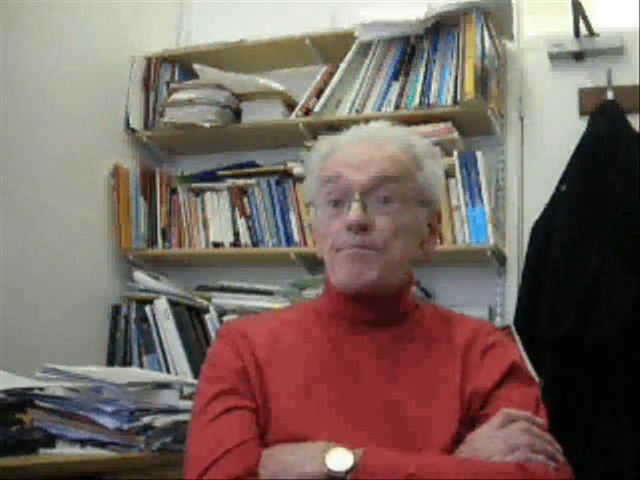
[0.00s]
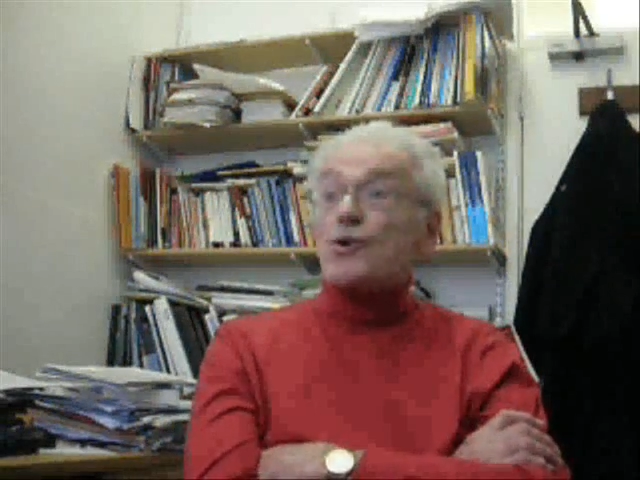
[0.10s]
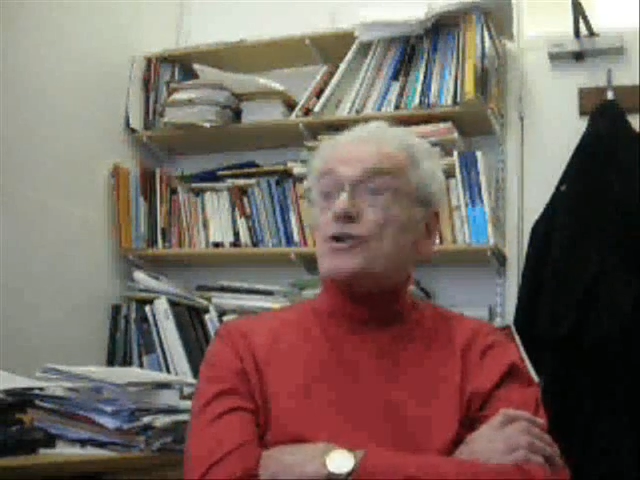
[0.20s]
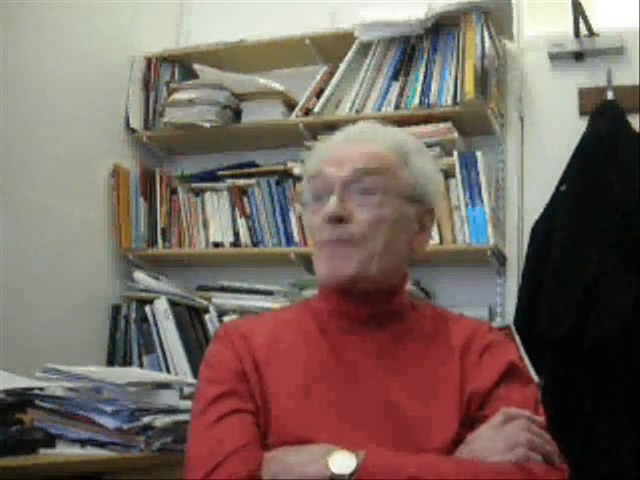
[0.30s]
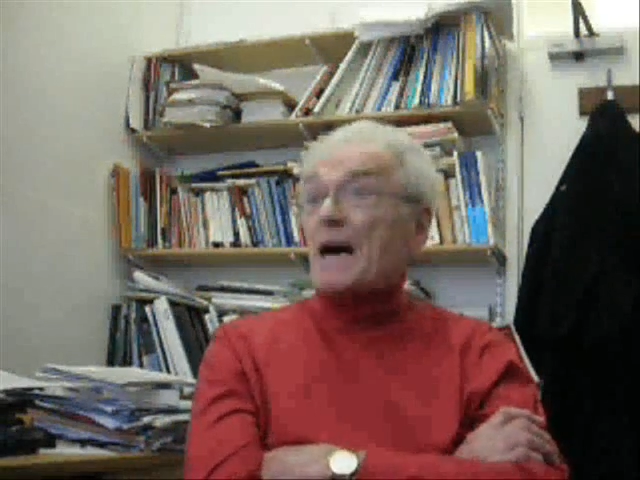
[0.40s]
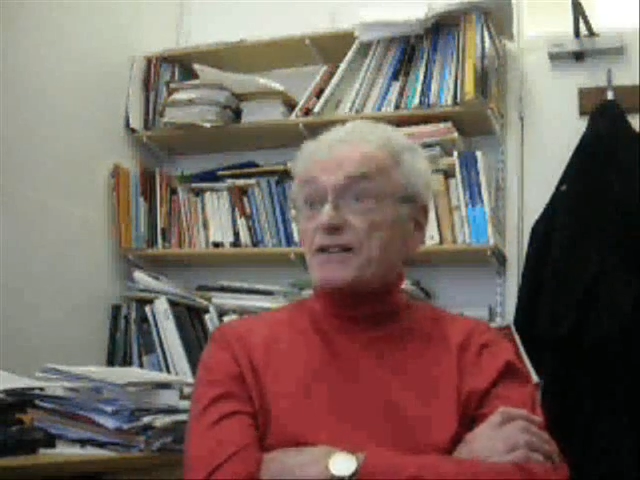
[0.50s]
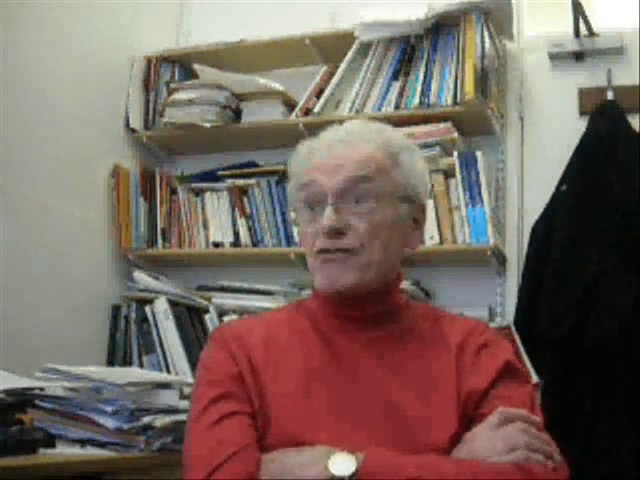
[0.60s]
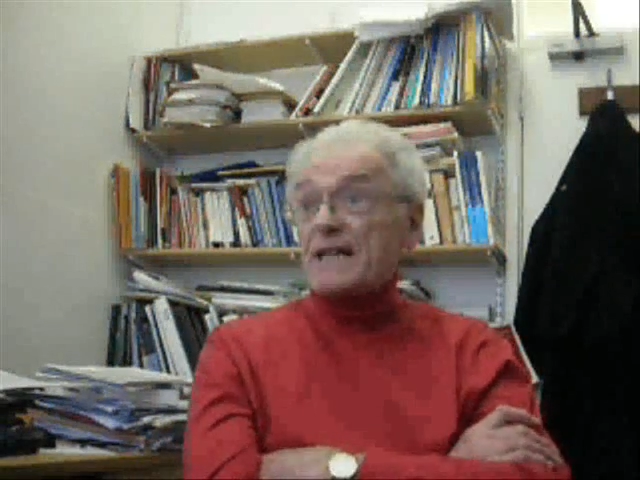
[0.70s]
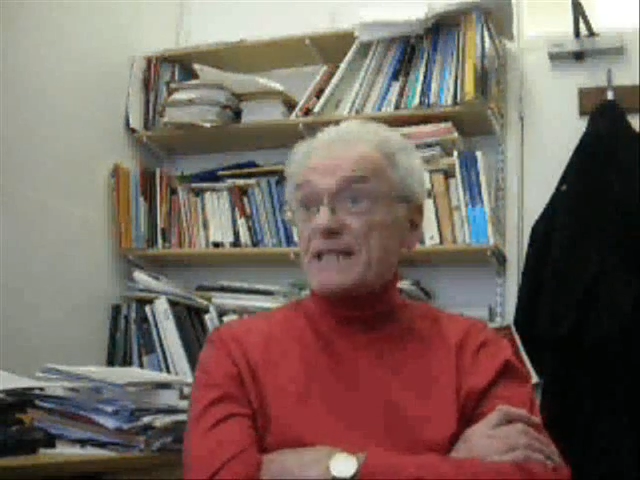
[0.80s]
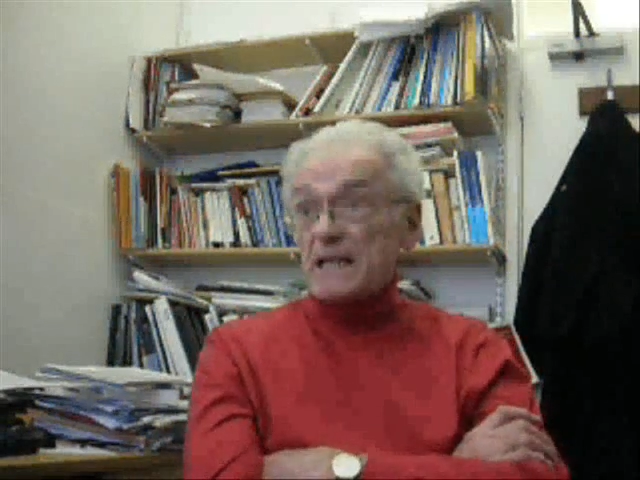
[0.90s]
brought about a
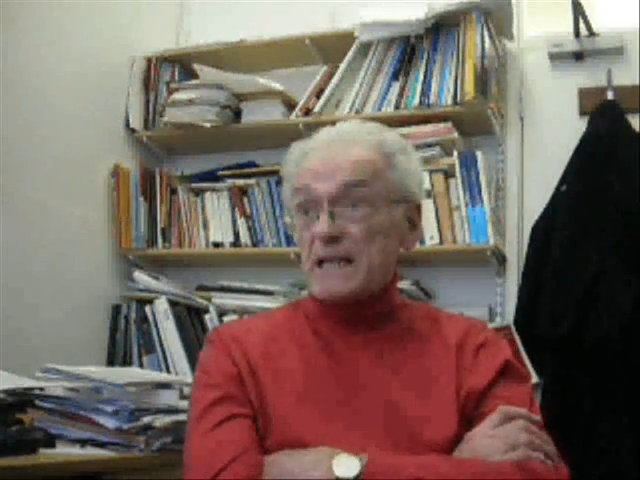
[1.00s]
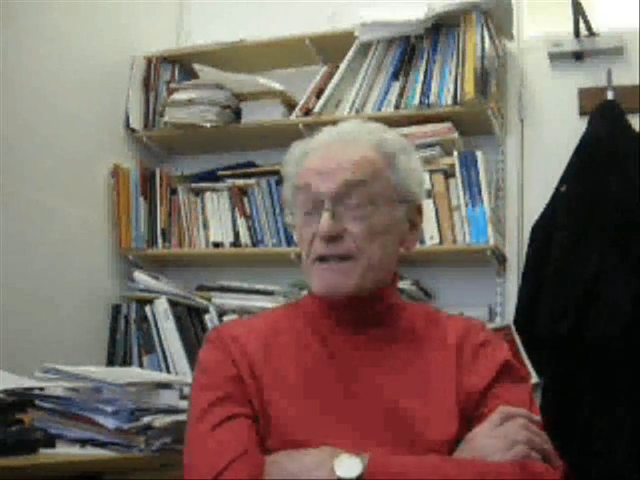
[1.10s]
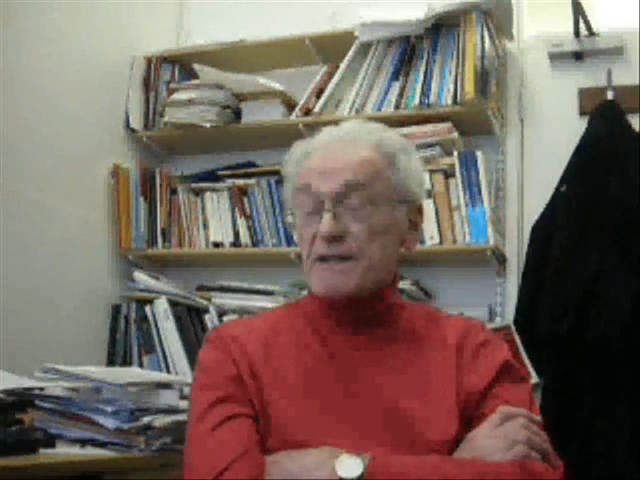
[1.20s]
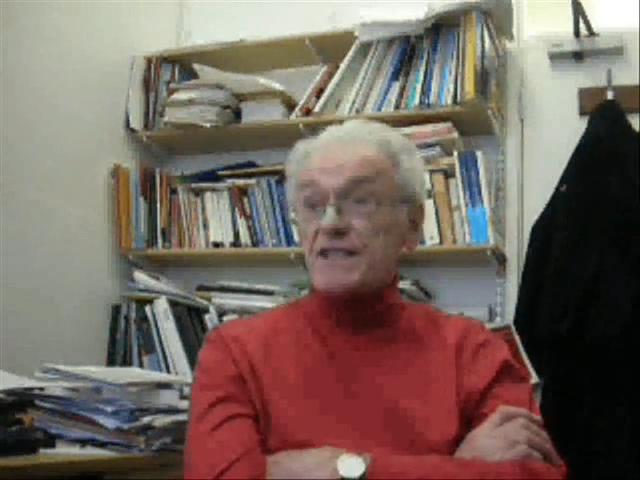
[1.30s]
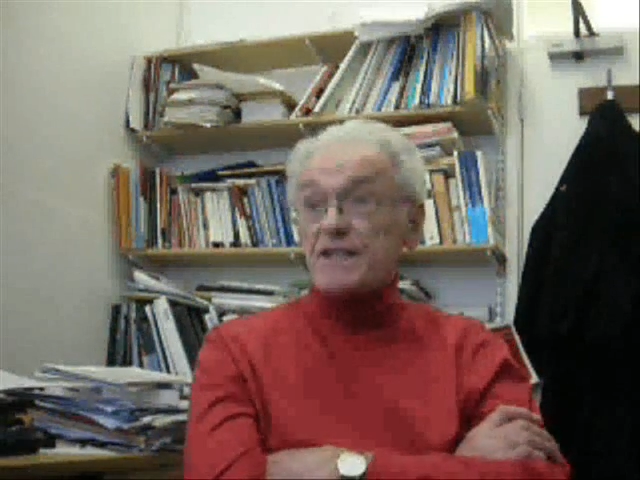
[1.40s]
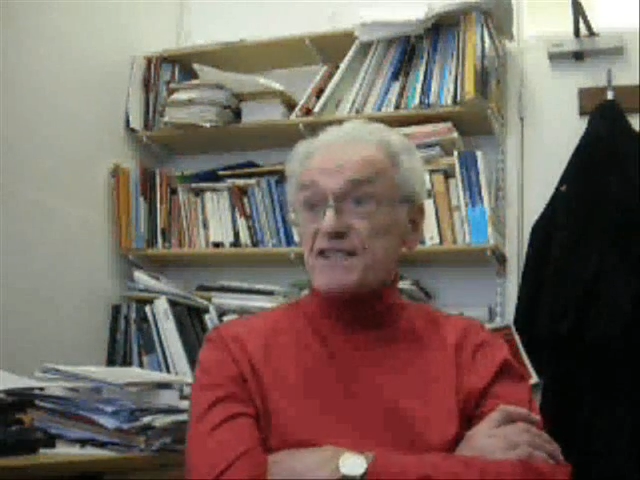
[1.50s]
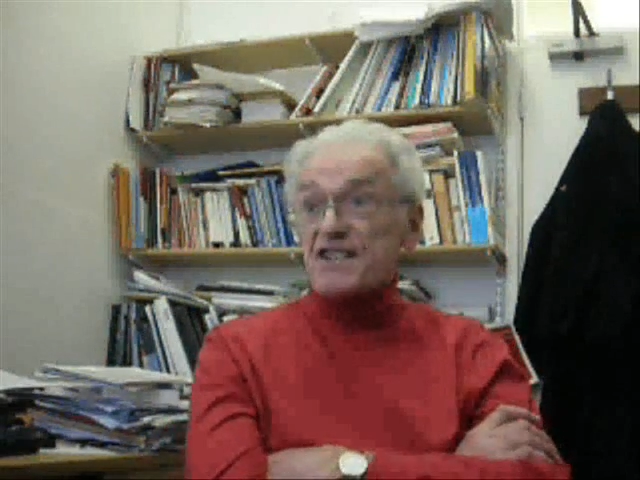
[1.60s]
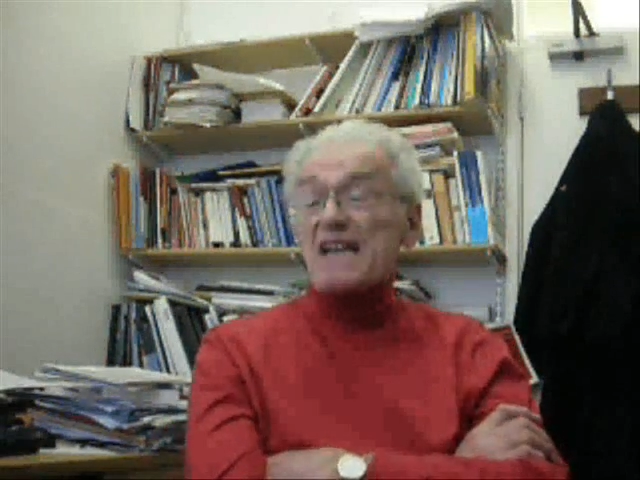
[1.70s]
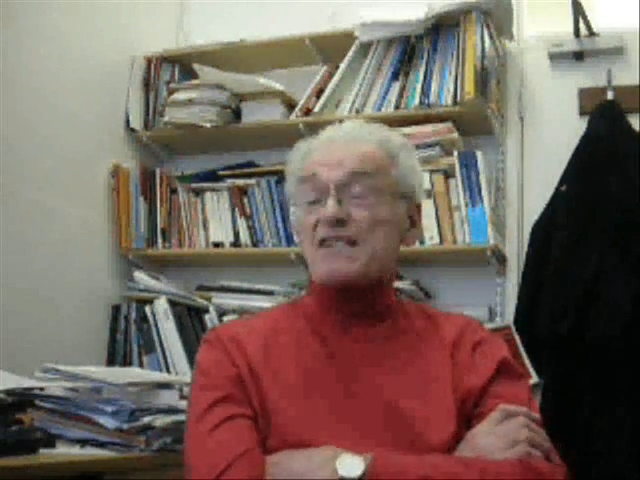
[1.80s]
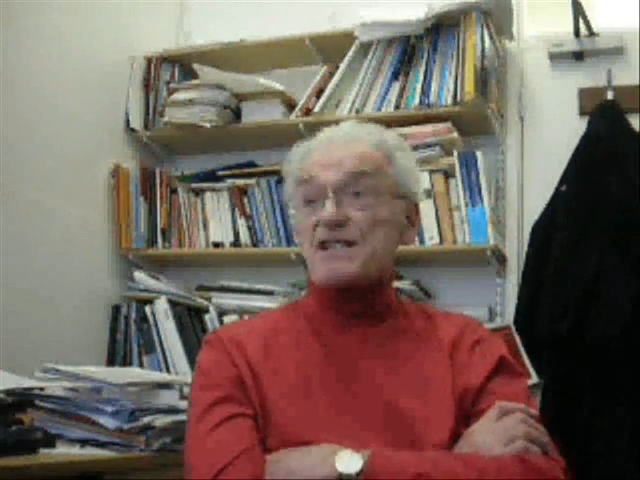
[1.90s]
great deal of
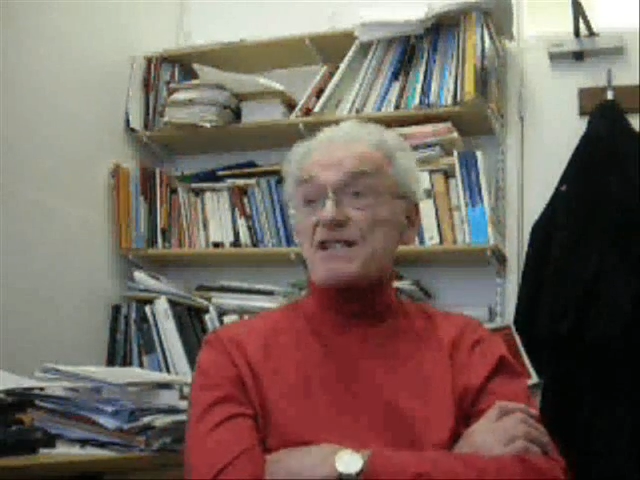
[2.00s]
success